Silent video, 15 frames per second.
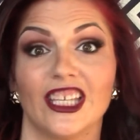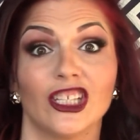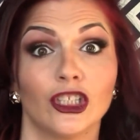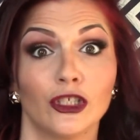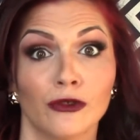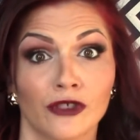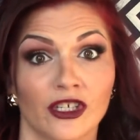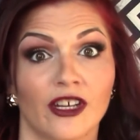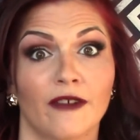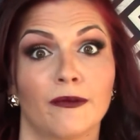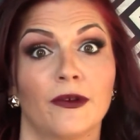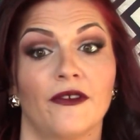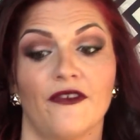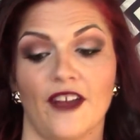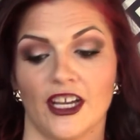the illusion of
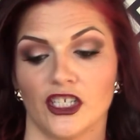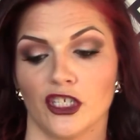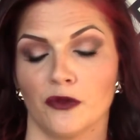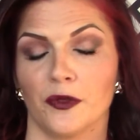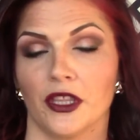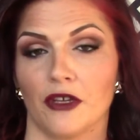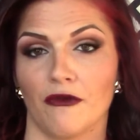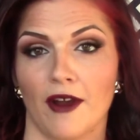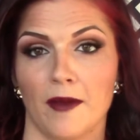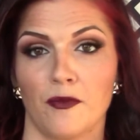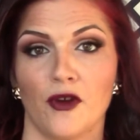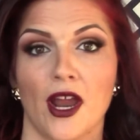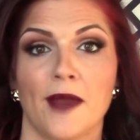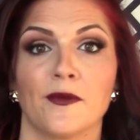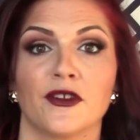perfection with the right
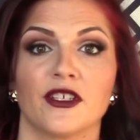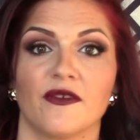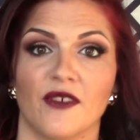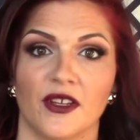primers,